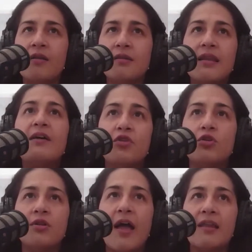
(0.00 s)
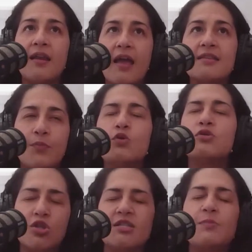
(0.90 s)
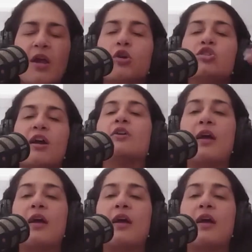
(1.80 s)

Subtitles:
level, and as opposed to just parent-child